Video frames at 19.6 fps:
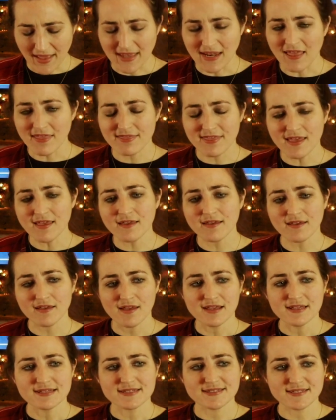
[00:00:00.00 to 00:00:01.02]
And I think
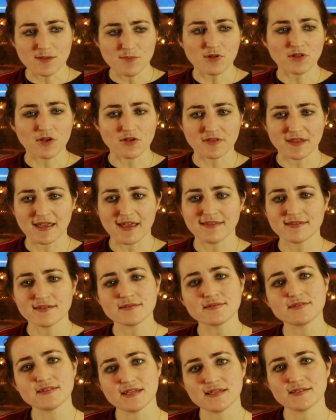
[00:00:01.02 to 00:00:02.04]
similarly in
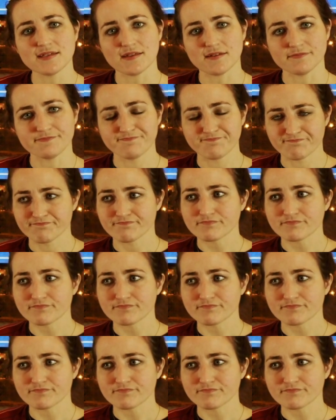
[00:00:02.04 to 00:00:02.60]
this season,